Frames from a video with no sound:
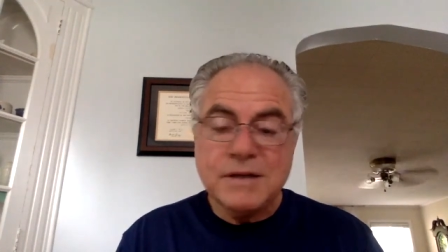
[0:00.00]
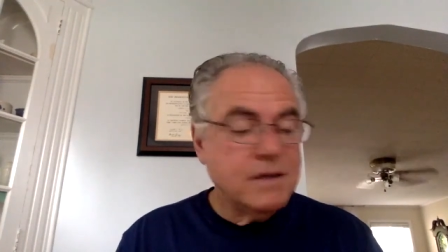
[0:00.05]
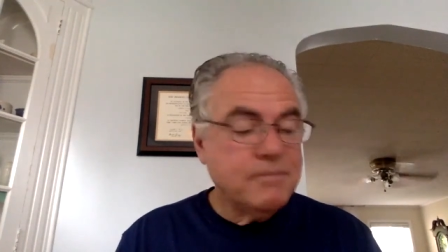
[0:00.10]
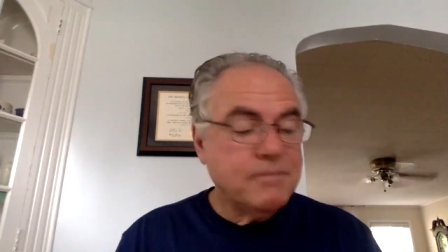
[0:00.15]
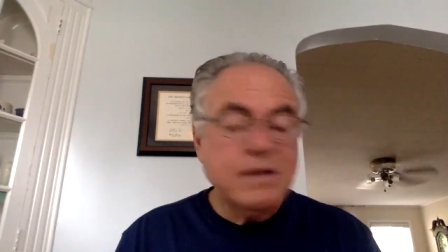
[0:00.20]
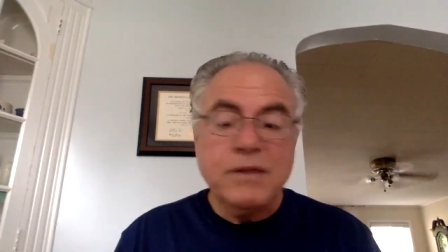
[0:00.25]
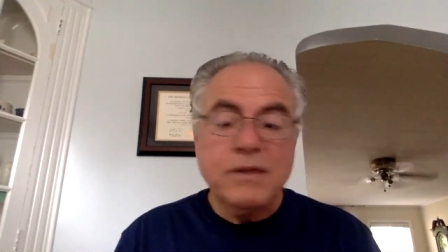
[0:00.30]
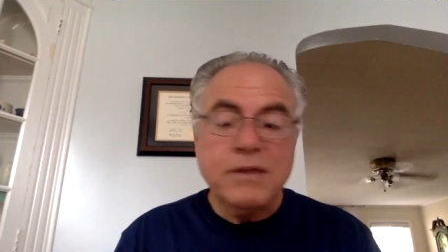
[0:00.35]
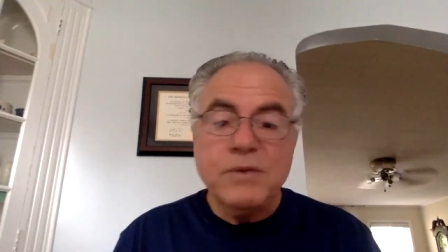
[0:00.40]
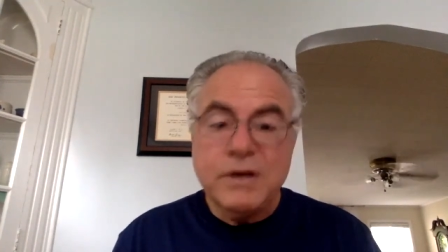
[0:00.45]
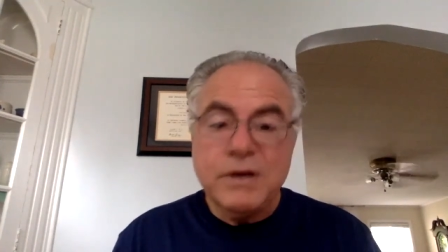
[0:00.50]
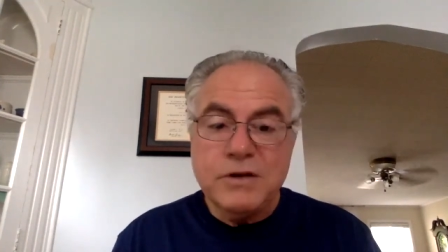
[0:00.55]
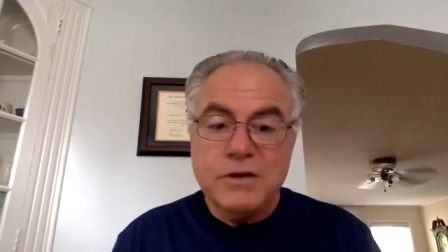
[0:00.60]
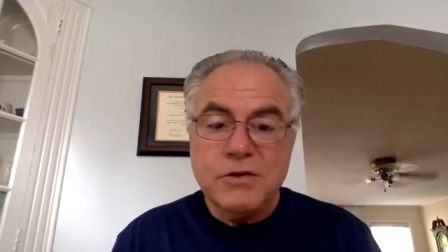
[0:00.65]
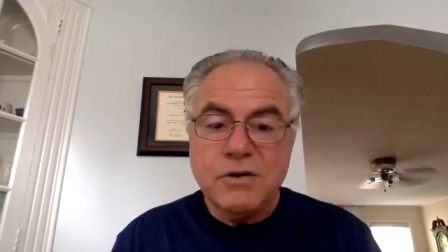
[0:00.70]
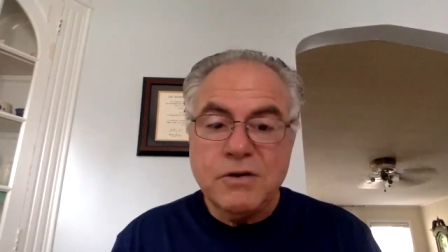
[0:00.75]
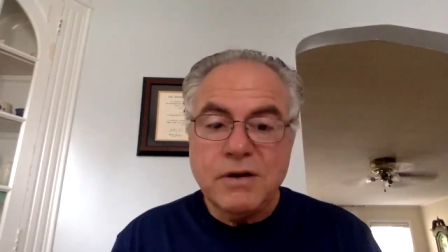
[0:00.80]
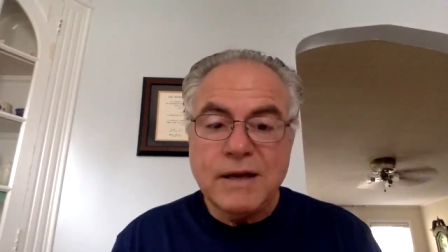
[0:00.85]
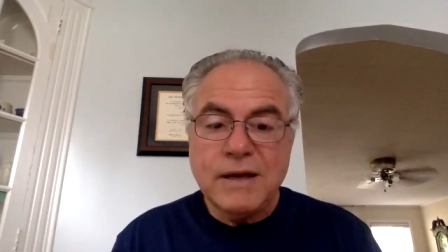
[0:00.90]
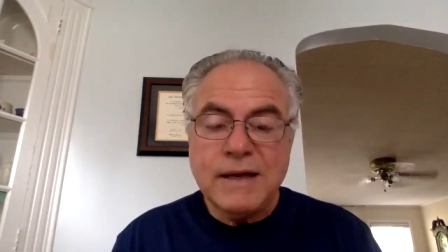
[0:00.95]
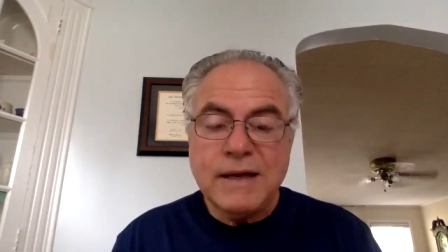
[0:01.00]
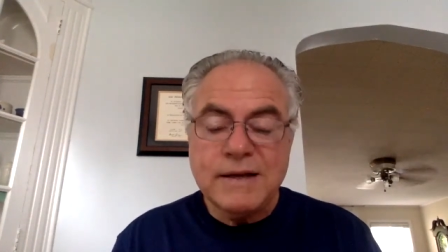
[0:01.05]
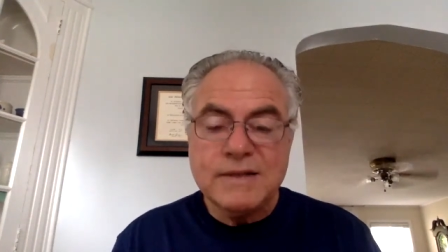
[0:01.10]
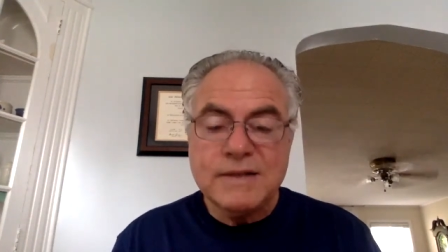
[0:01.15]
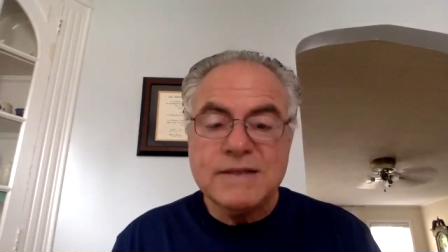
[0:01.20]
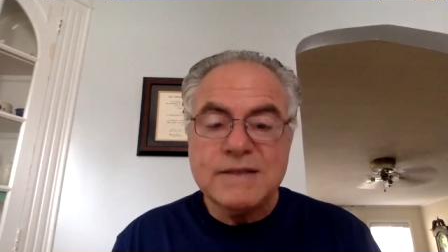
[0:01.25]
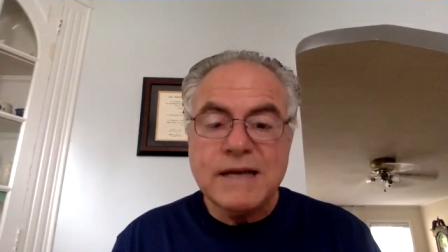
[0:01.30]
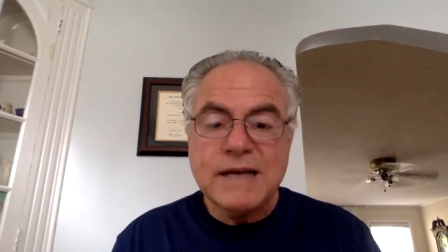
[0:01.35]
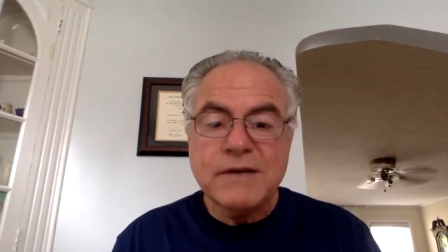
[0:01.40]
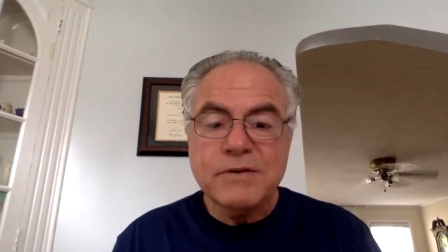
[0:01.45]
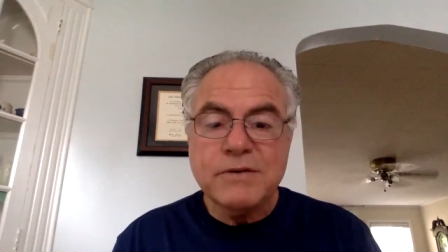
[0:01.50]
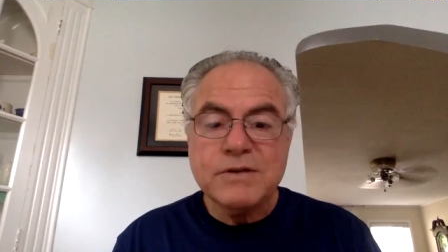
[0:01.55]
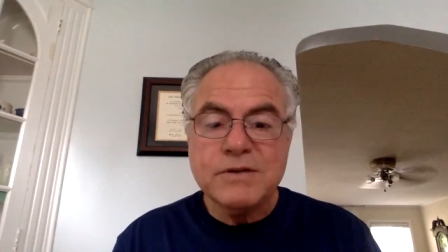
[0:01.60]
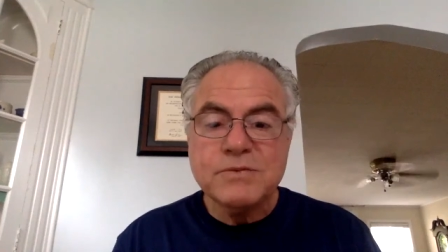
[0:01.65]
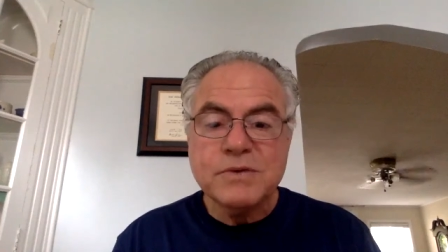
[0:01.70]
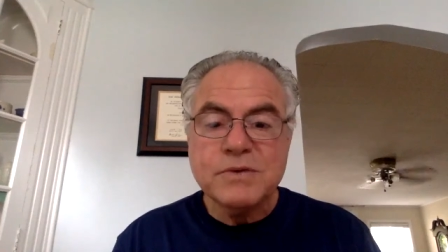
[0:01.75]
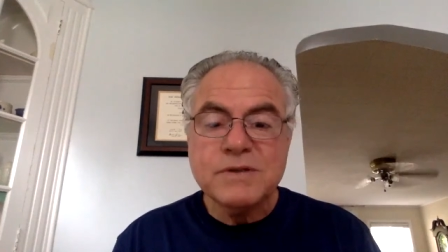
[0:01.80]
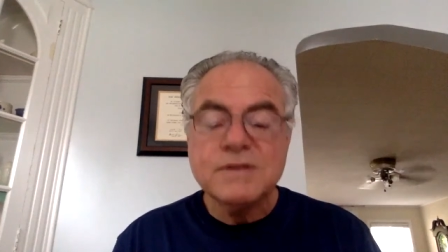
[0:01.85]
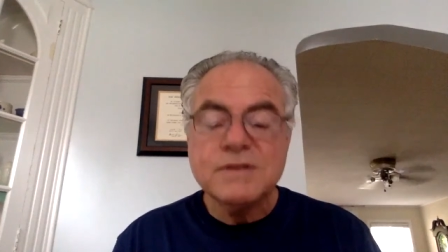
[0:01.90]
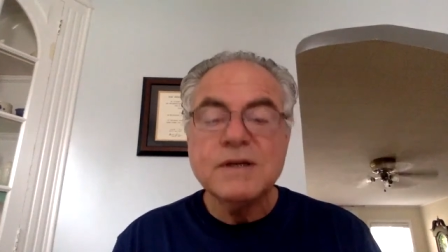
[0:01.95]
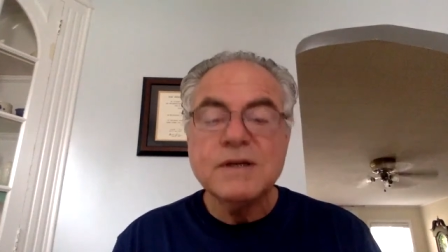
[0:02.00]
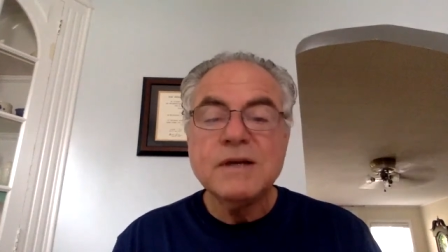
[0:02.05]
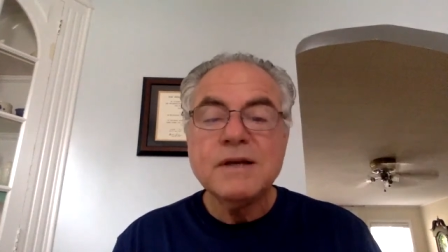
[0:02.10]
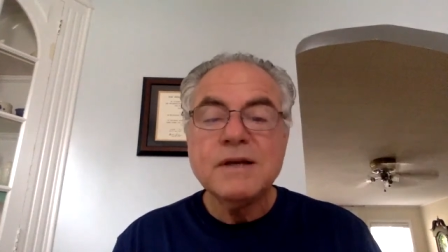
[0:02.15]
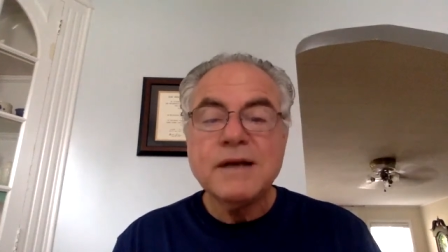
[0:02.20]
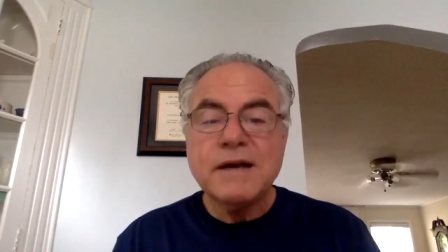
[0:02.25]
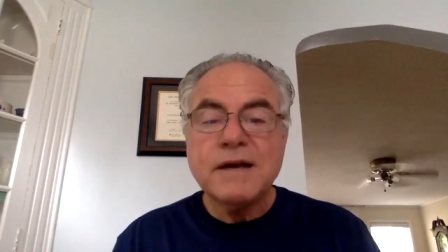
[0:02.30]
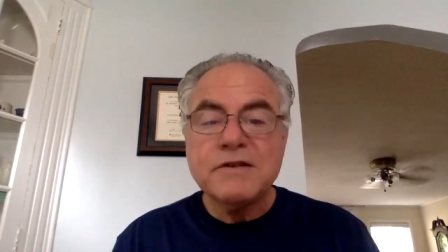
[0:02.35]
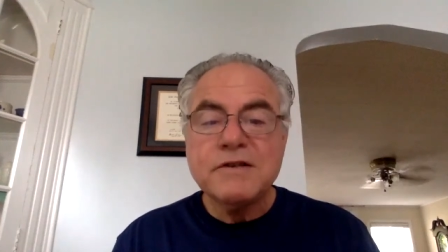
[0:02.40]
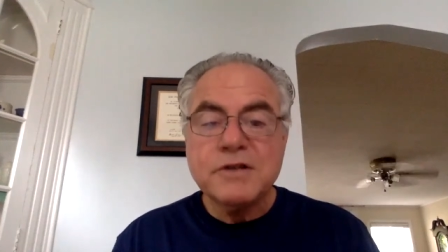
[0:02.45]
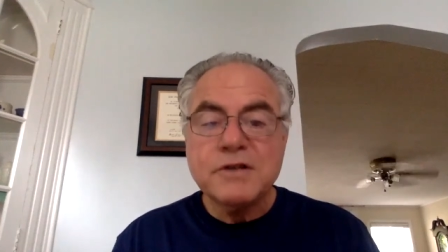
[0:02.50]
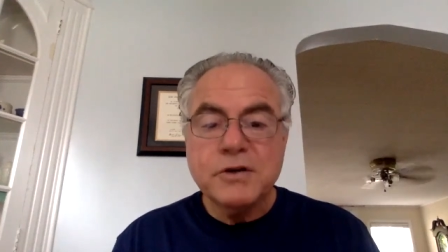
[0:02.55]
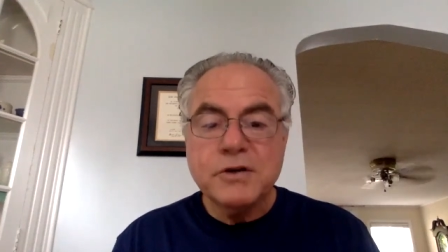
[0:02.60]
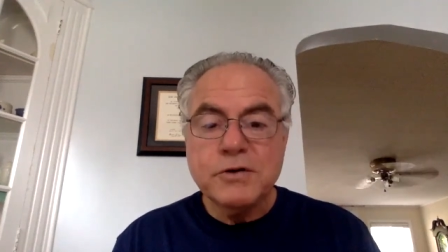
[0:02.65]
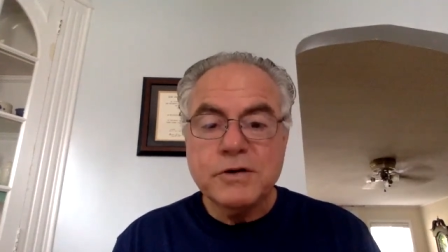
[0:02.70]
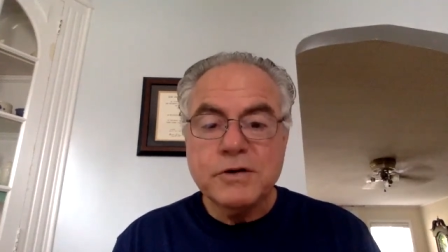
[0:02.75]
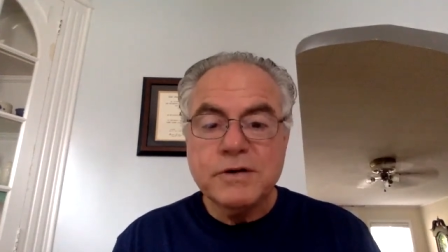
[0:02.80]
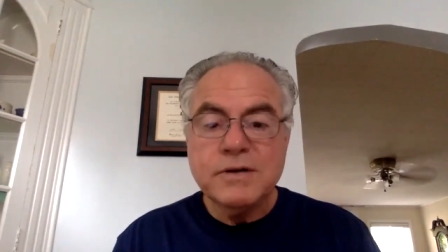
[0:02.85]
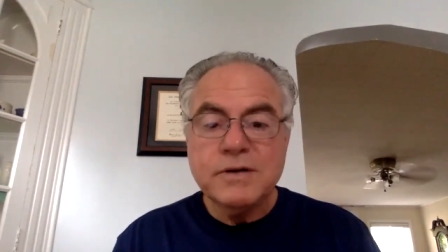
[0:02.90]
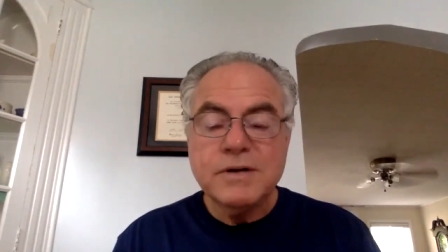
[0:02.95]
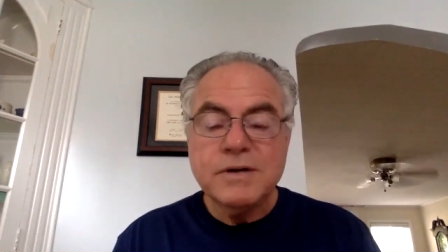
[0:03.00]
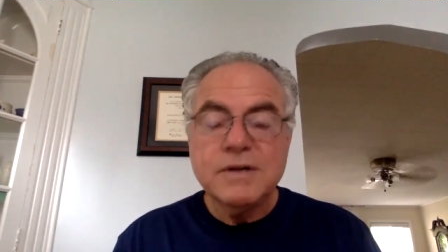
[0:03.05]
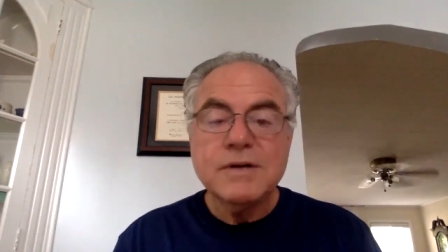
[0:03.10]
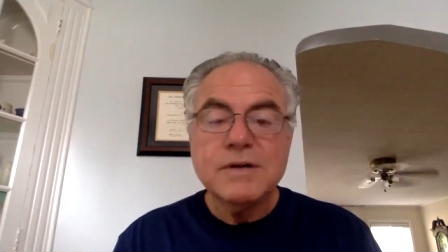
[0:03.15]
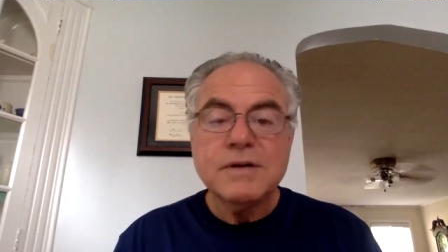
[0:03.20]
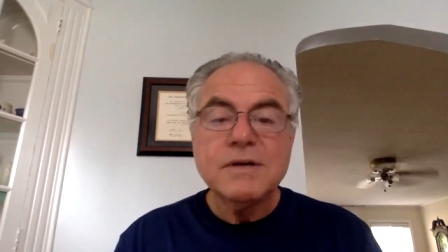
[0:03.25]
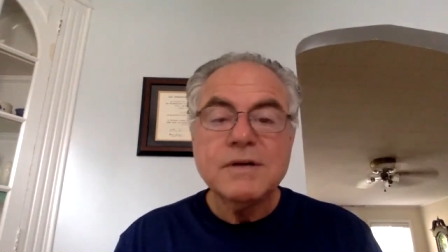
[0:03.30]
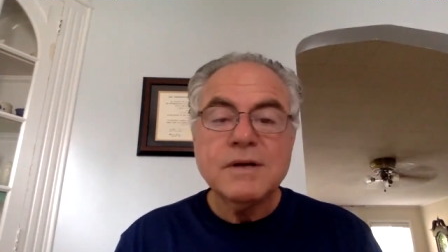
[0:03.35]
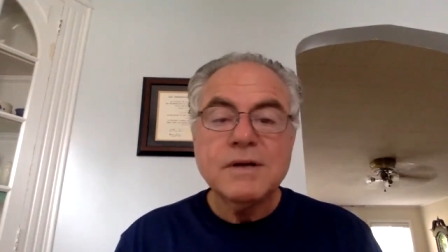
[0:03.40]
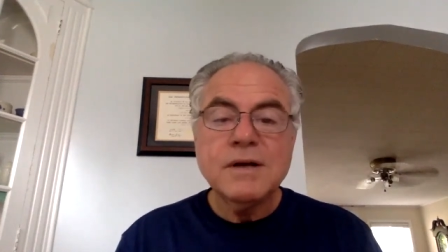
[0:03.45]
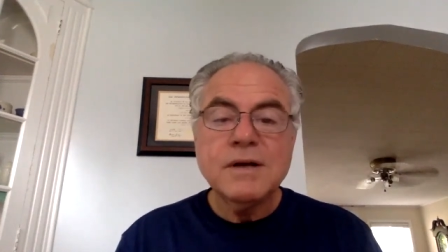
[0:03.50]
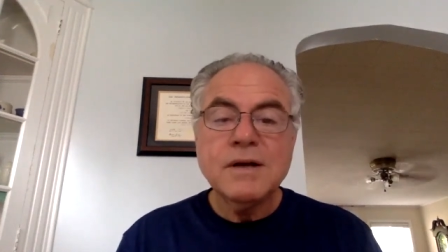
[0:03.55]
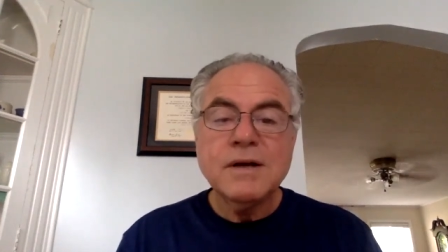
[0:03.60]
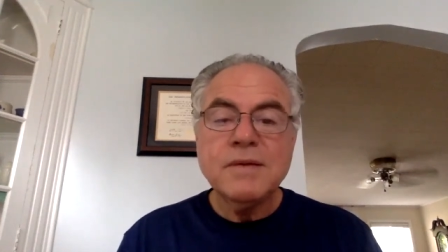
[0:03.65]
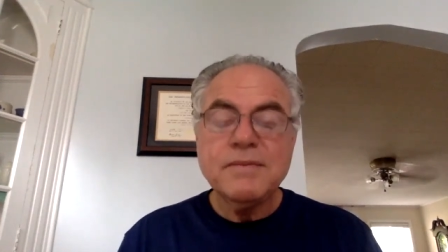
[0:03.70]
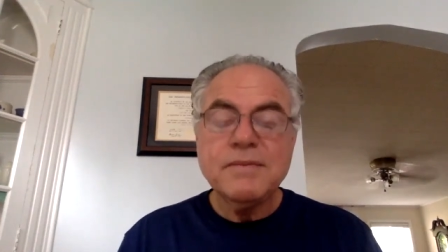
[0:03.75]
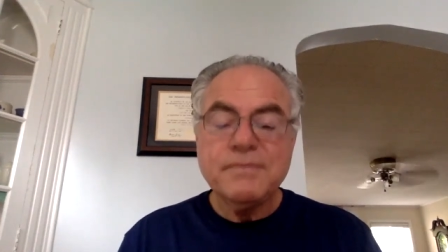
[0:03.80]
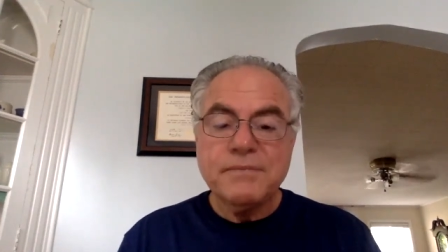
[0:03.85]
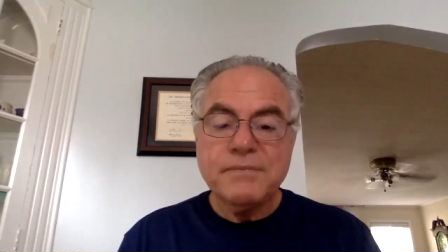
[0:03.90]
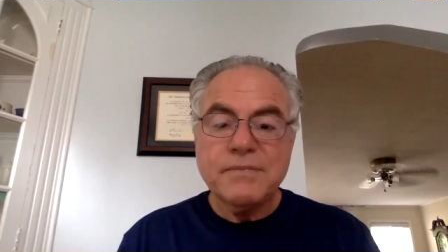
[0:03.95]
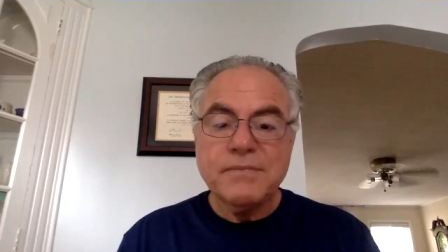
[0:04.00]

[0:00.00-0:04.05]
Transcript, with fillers: By the way, you know Anaxagoras was executed um,